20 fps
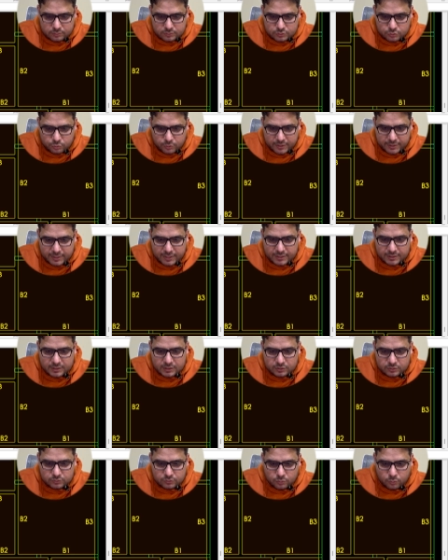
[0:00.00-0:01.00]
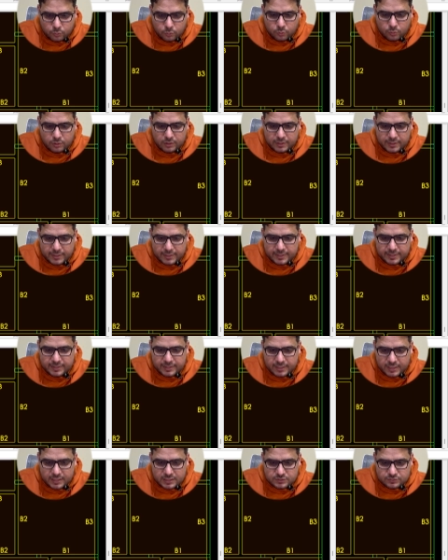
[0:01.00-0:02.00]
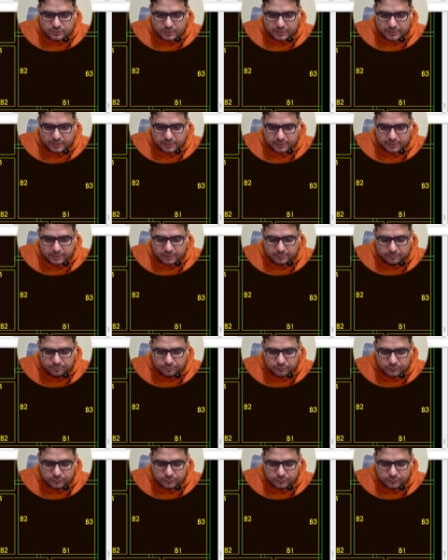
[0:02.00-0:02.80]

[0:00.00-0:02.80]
so I get the whole area as one area